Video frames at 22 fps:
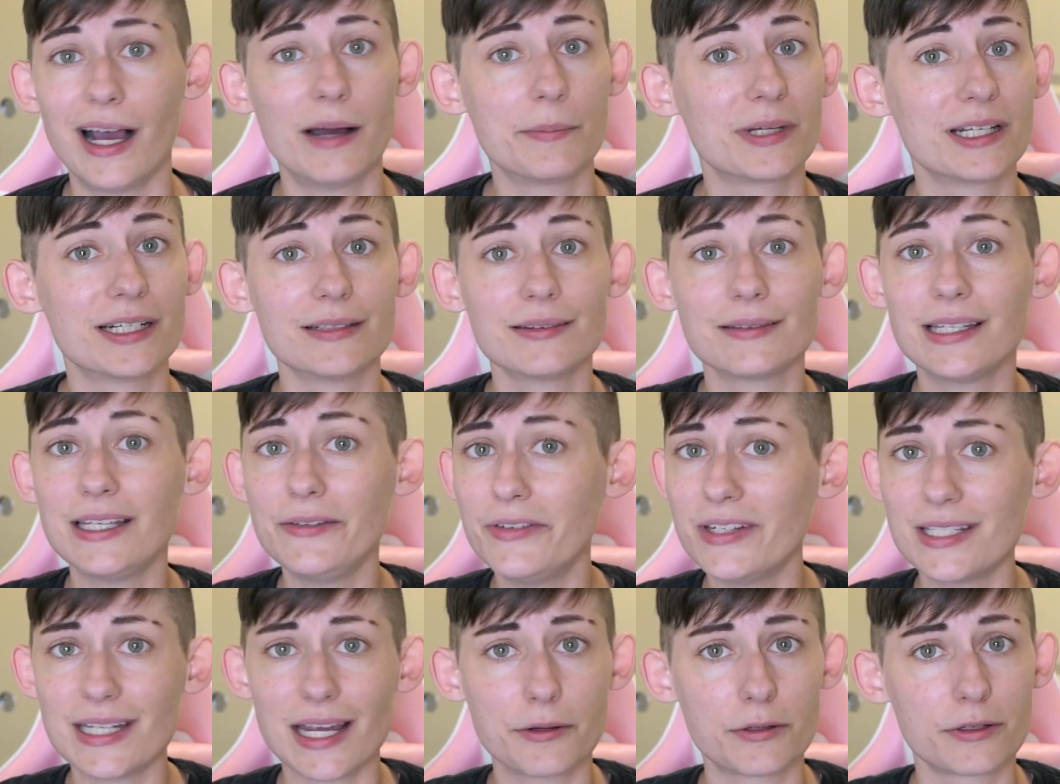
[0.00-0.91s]
I'm gonna leave
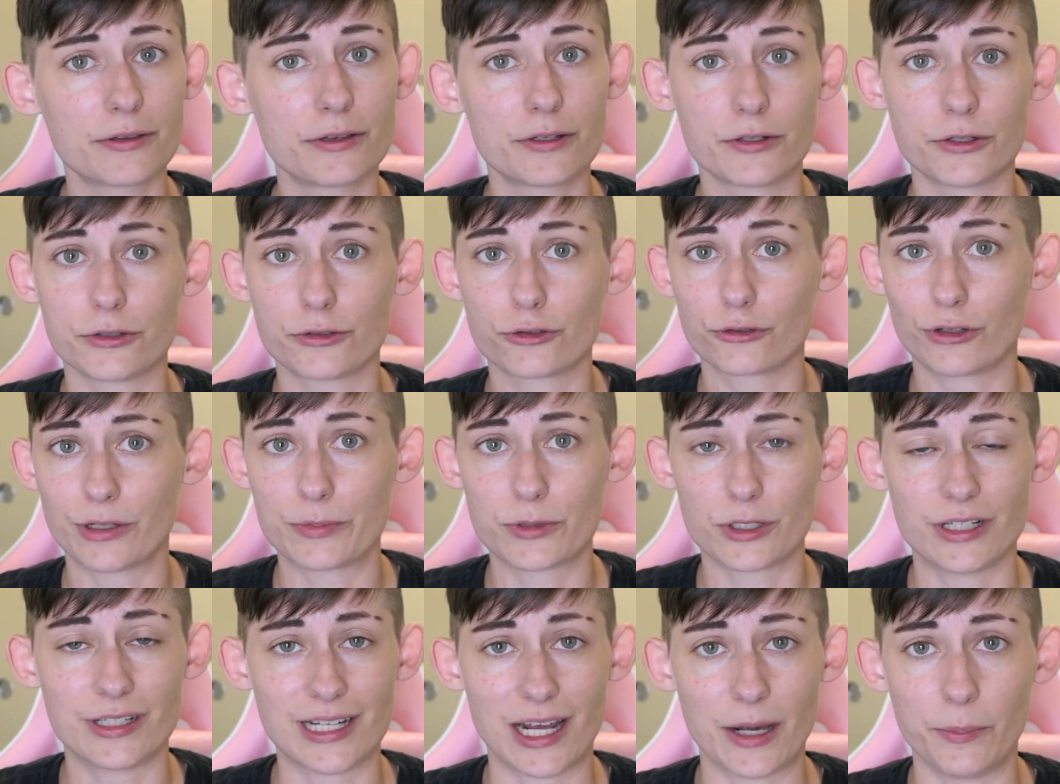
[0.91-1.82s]
it down in the
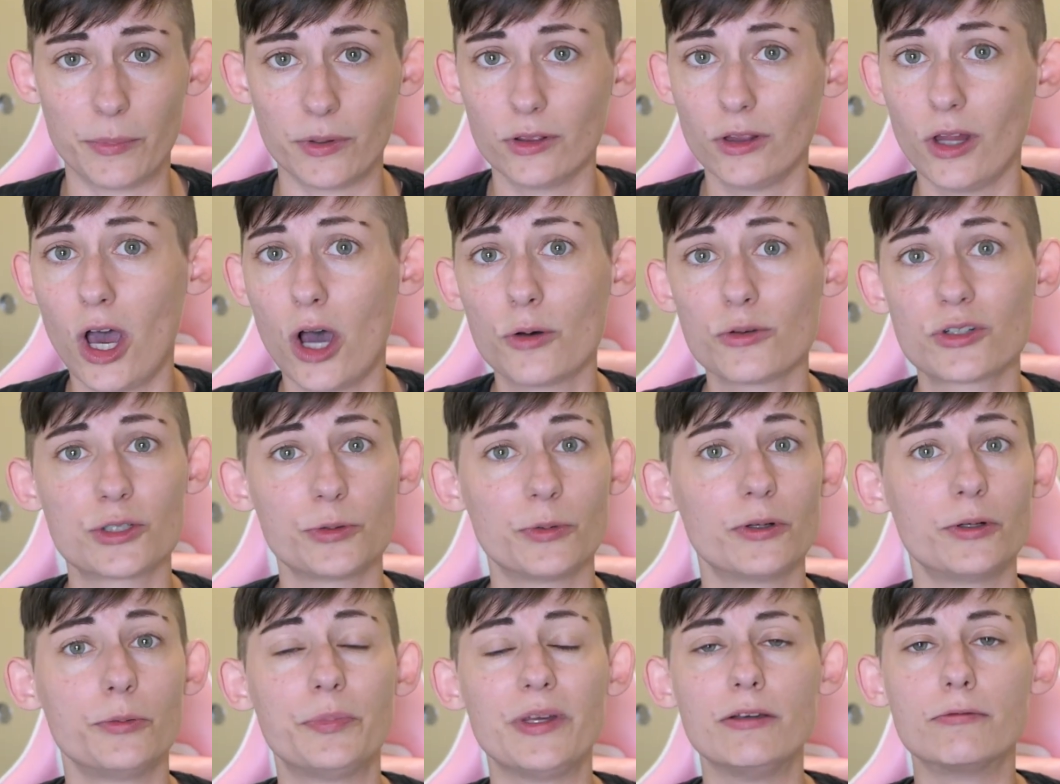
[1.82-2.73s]
description down below, so
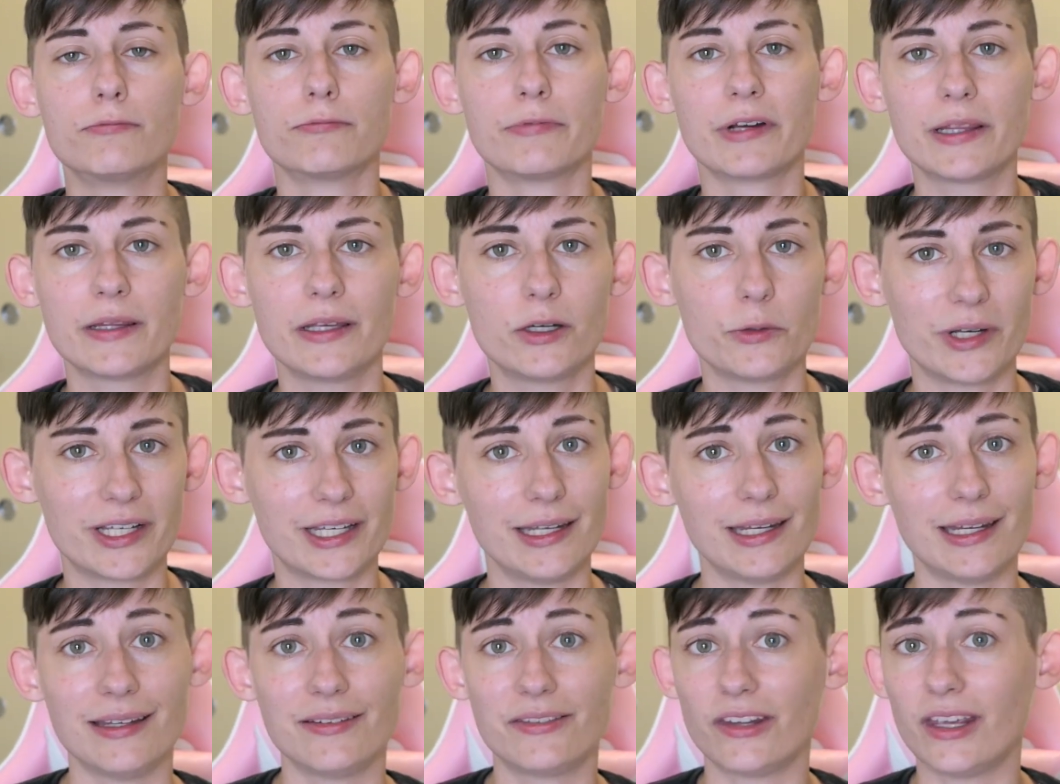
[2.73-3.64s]
it'll be really quick and
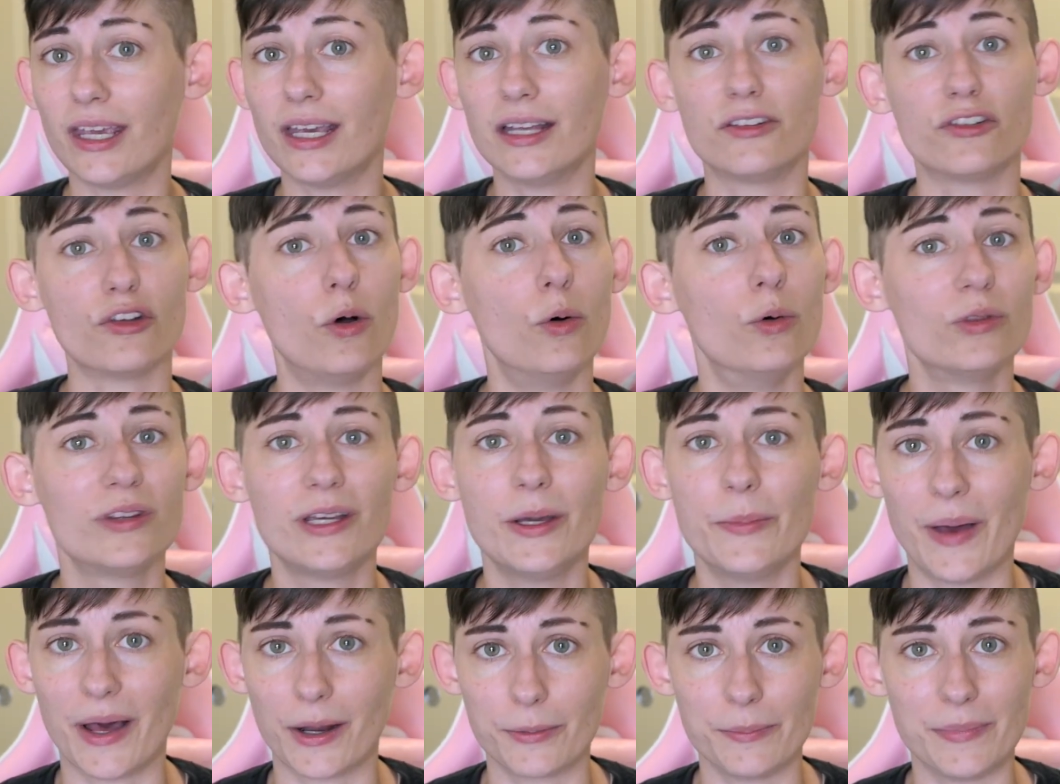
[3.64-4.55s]
easy. It's only
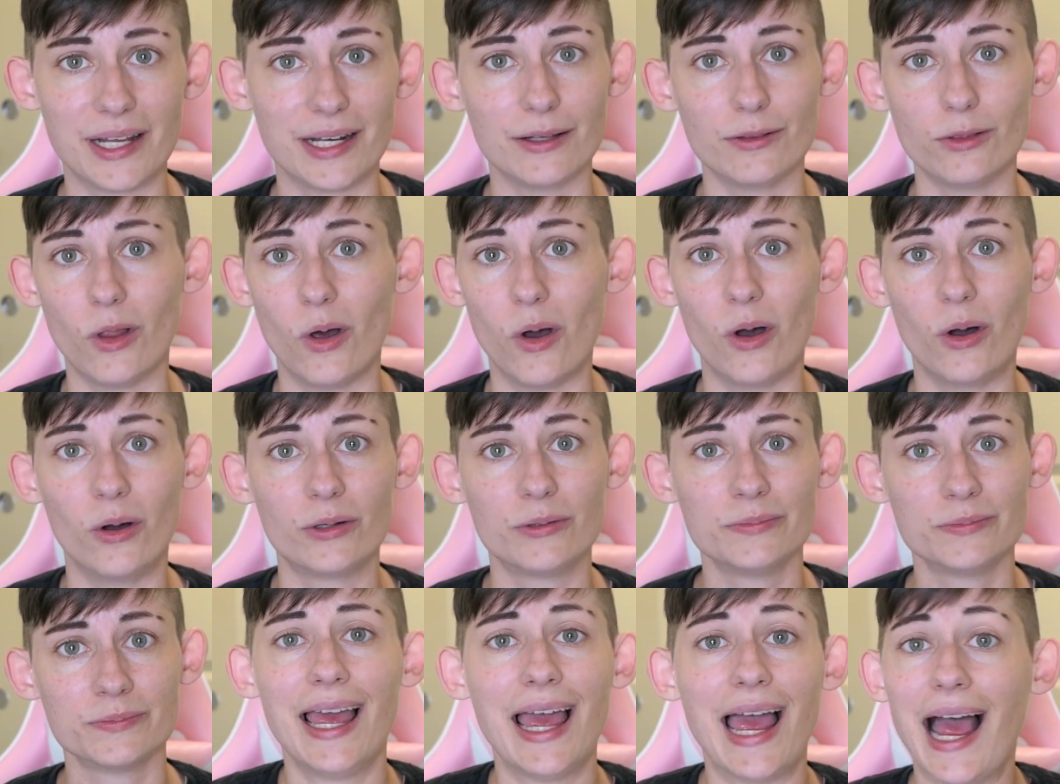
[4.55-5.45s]
about a minute
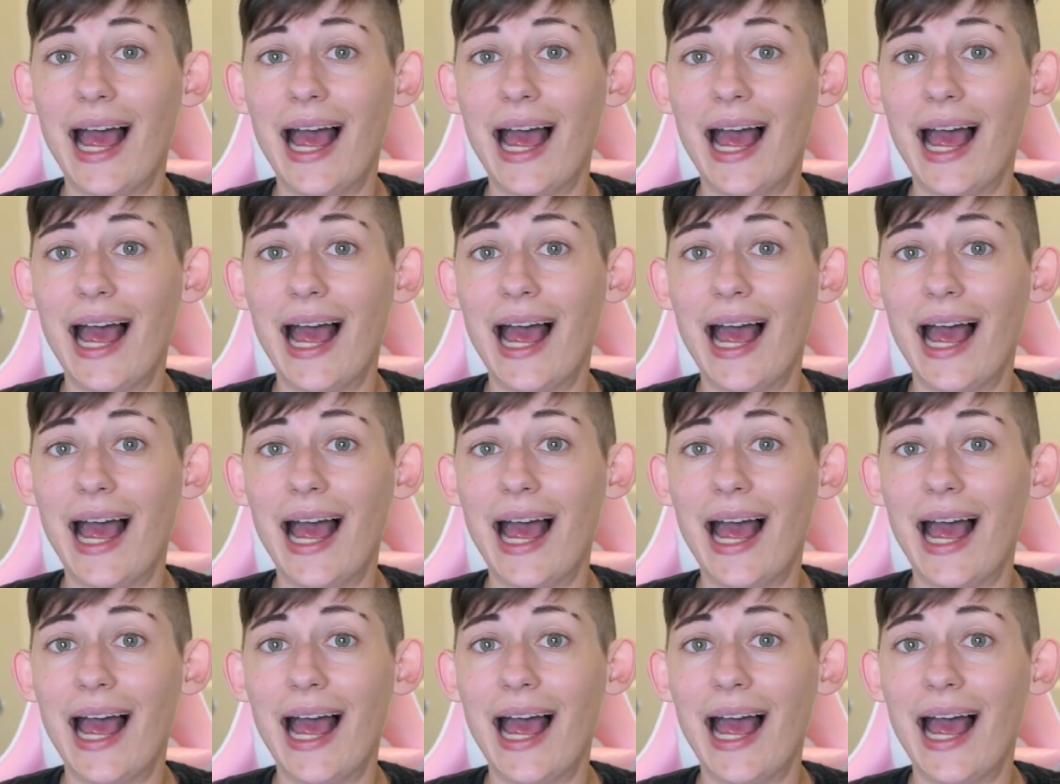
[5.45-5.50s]
long.